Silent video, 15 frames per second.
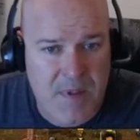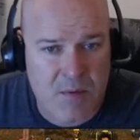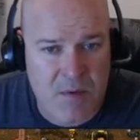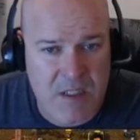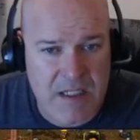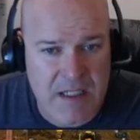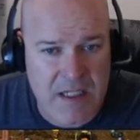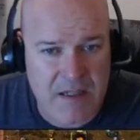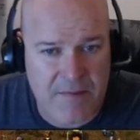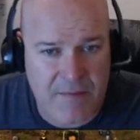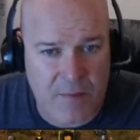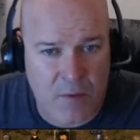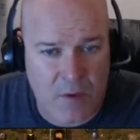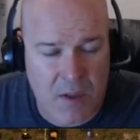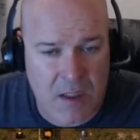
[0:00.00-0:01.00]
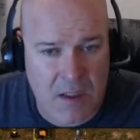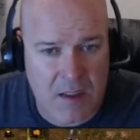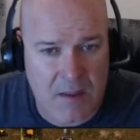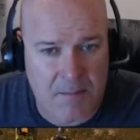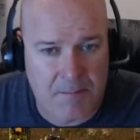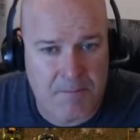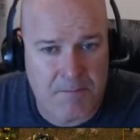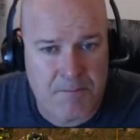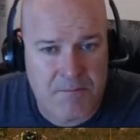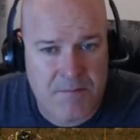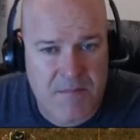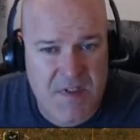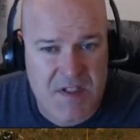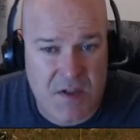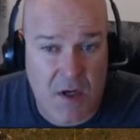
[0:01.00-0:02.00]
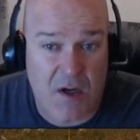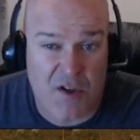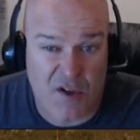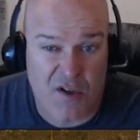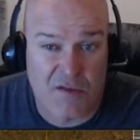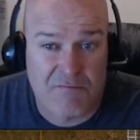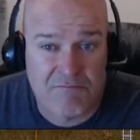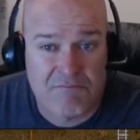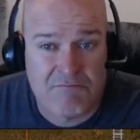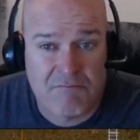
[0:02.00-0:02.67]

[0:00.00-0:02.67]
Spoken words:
We're going to need it for solder.